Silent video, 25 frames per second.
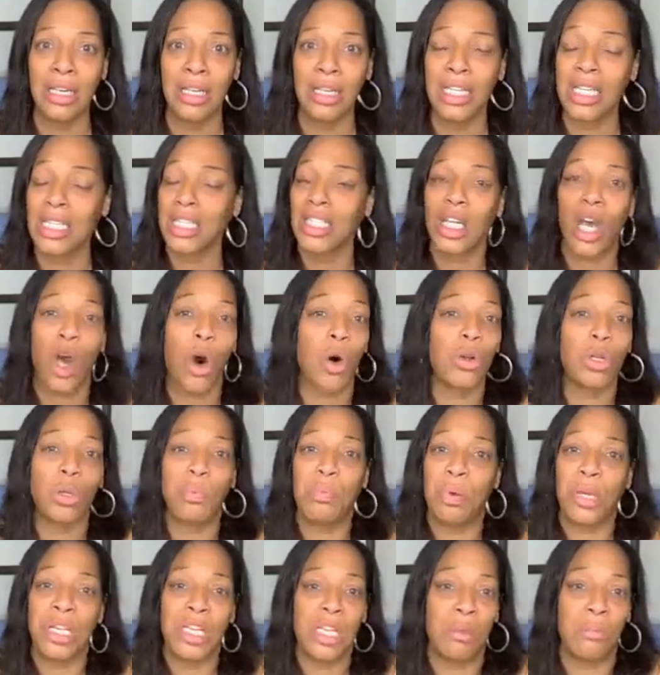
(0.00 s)
This
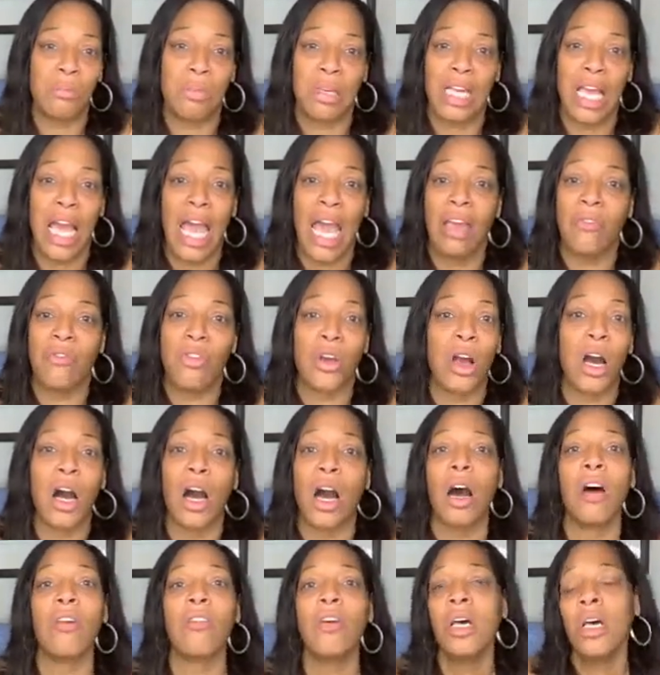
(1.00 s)
codependent behavior
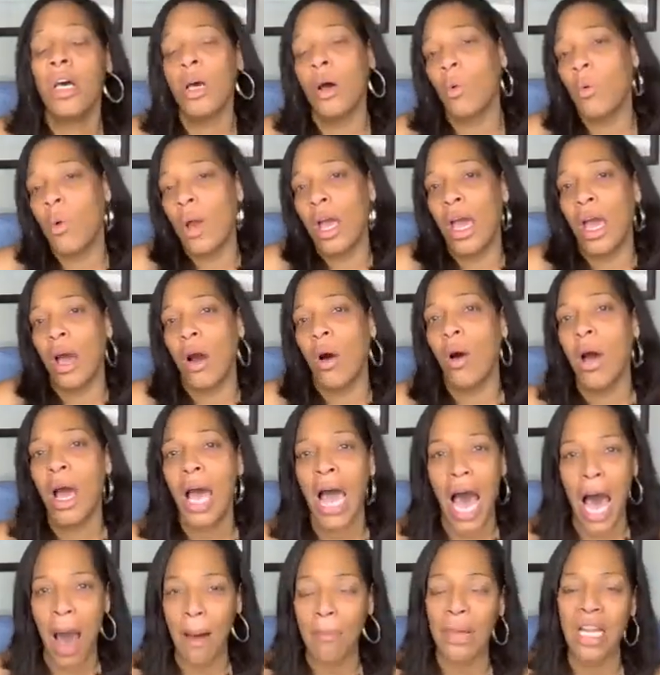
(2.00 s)
of, well,
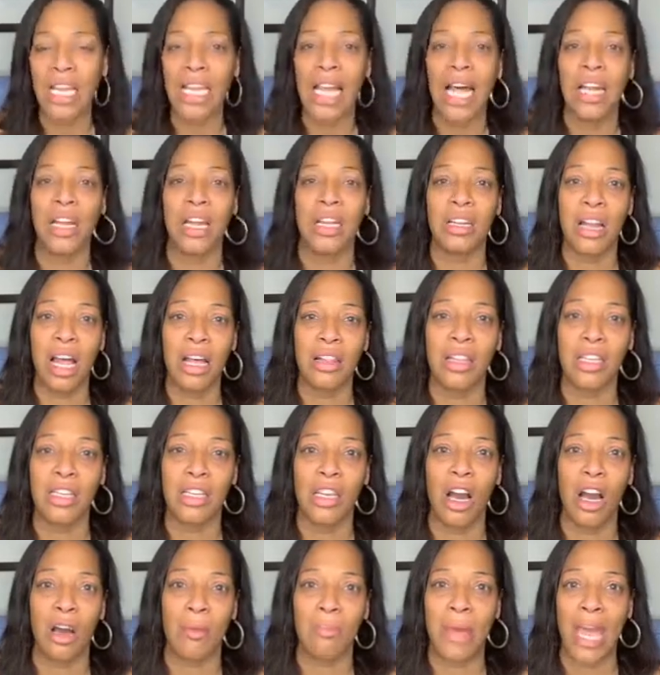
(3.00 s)
I'm going to let another
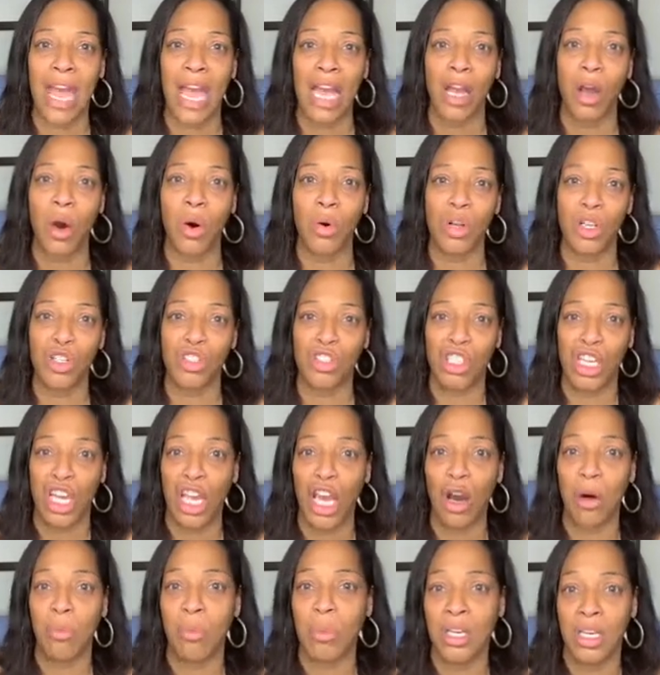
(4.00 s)
young man go to
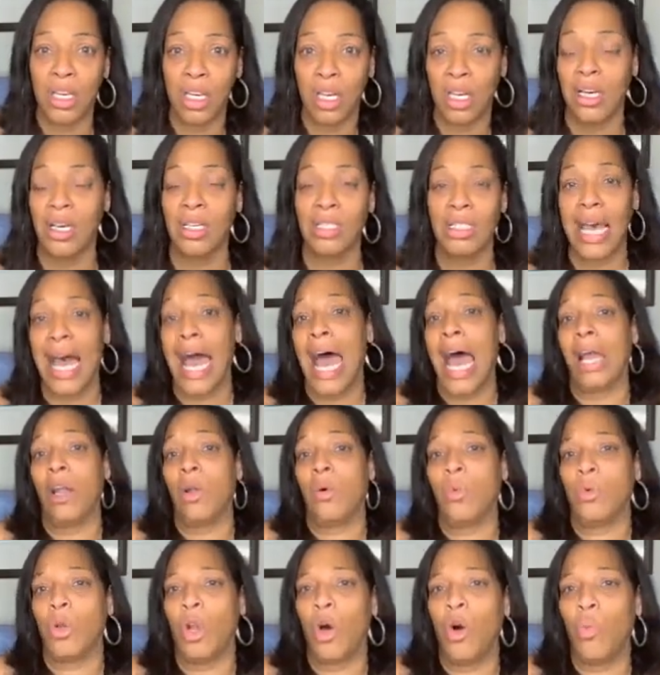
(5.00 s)
jail because I
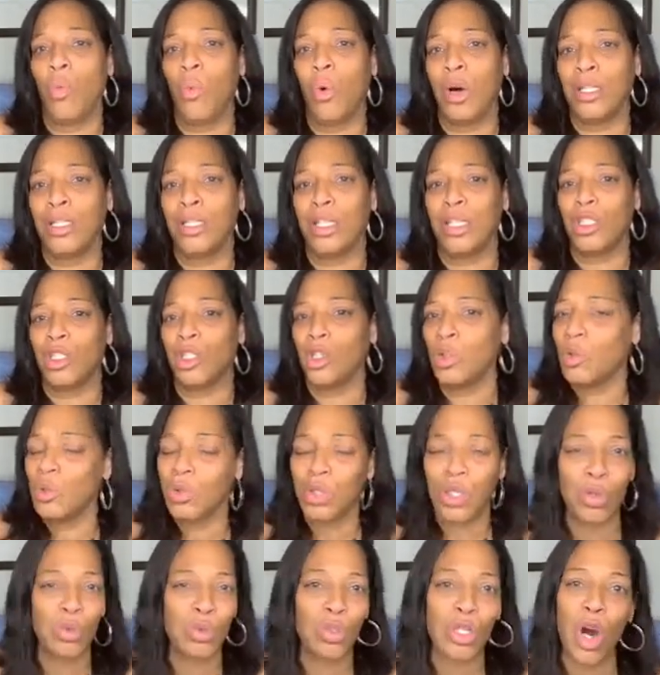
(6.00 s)
don't know what to do.
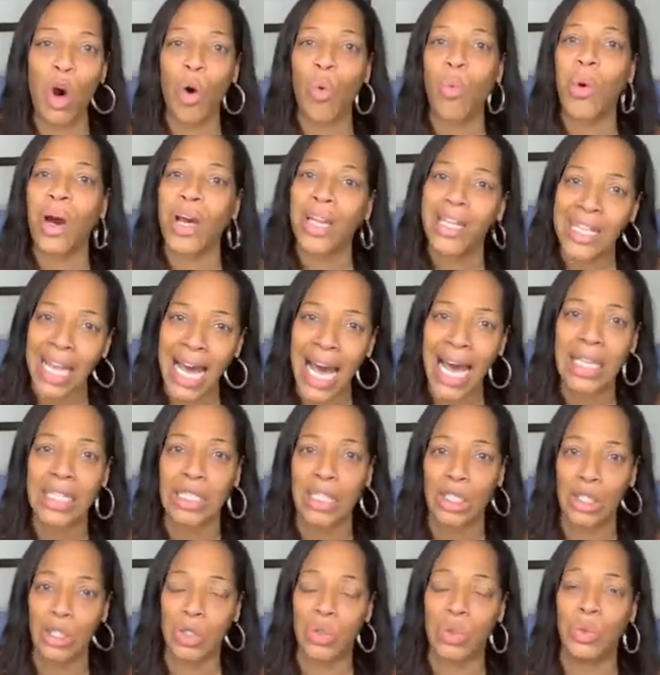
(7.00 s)
You know what not
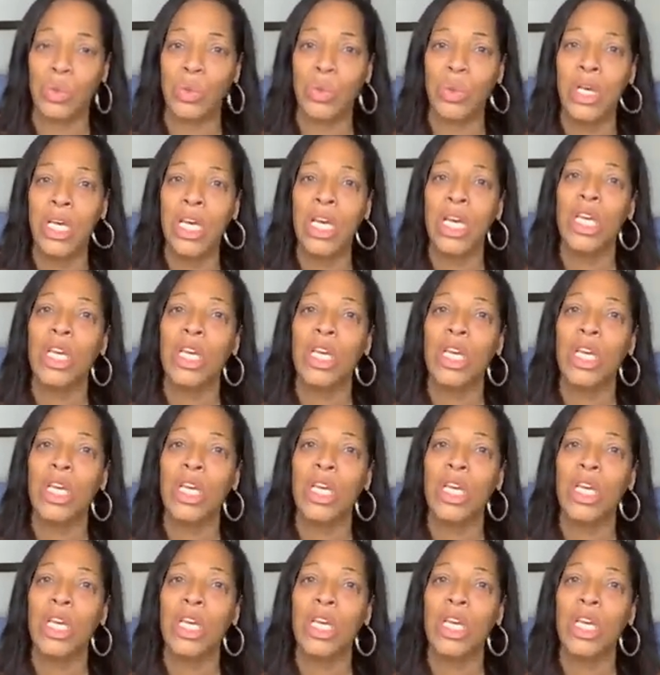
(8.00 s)
to do.